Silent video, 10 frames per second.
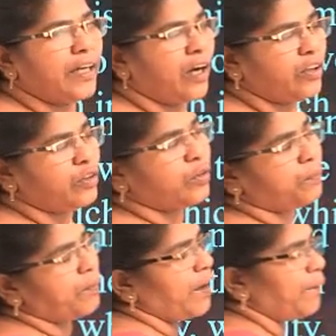order
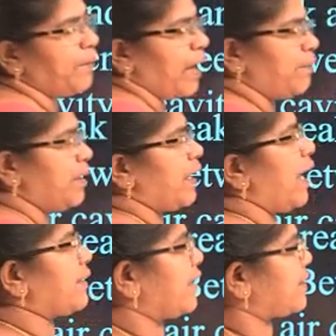to
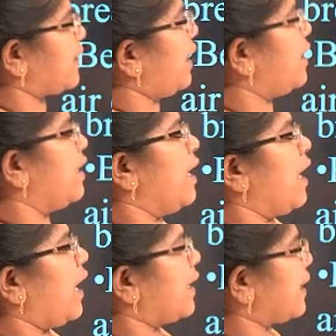act as a
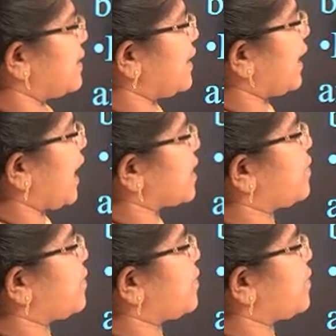acoustic as